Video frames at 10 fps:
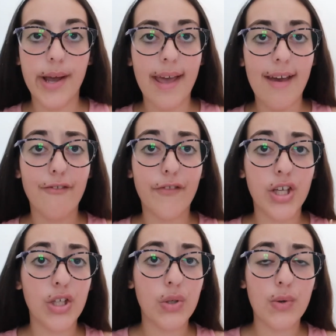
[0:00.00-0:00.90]
if
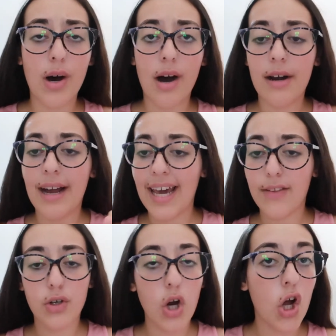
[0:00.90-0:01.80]
you are
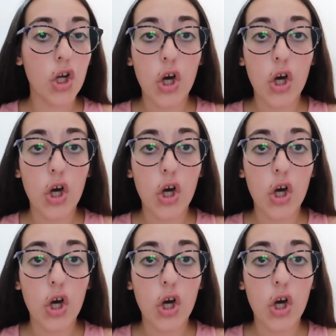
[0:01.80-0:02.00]
either